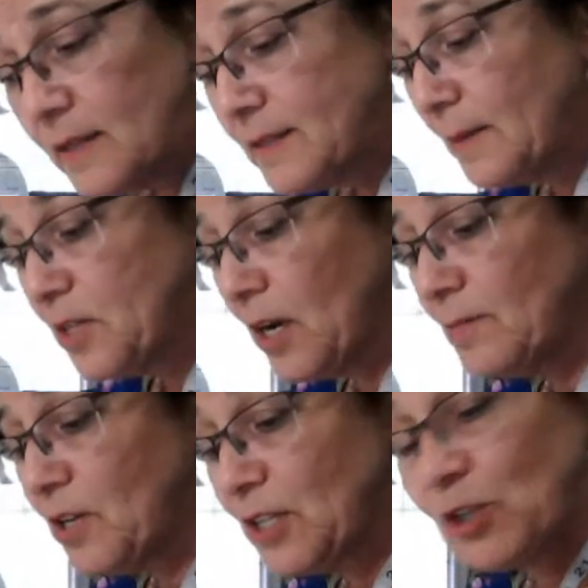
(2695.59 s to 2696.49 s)

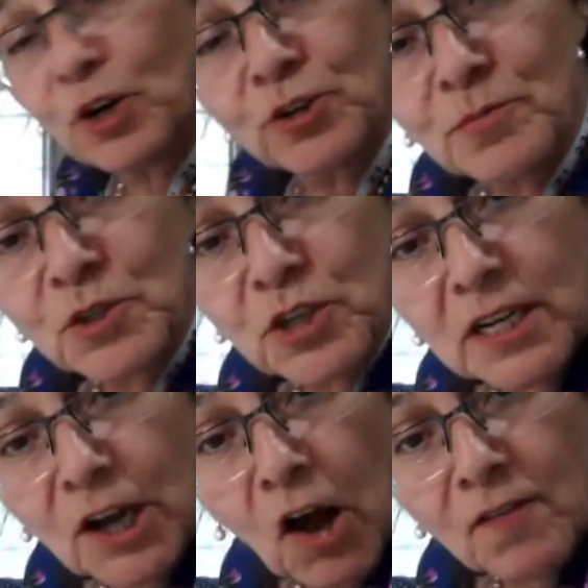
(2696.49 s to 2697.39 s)
Sometimes you got to turn your
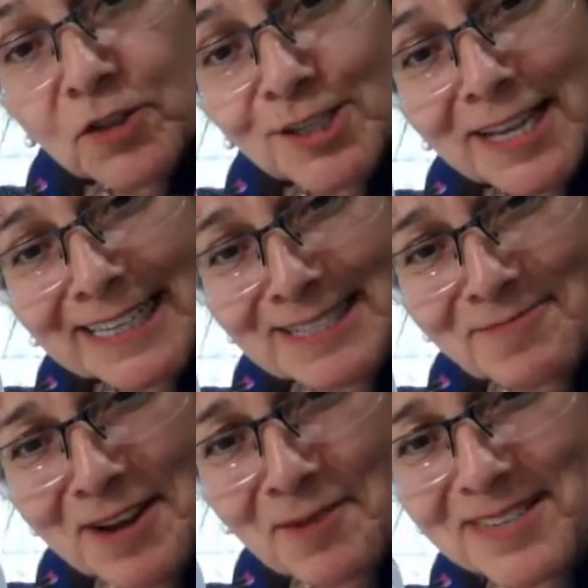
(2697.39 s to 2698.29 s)
machine off, just like
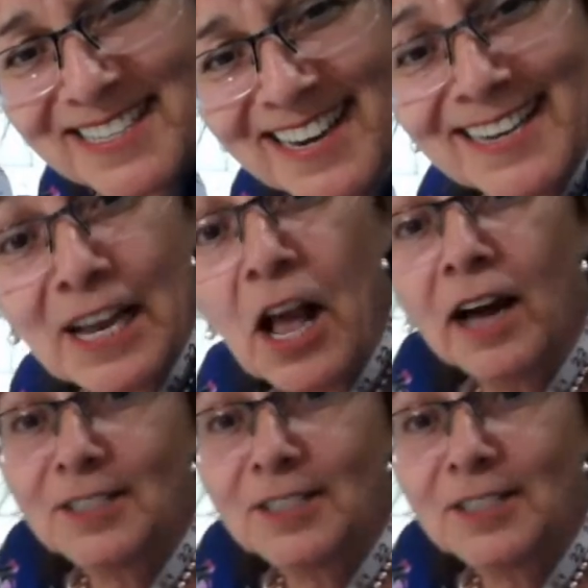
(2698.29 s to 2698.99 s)
sometimes they tell you,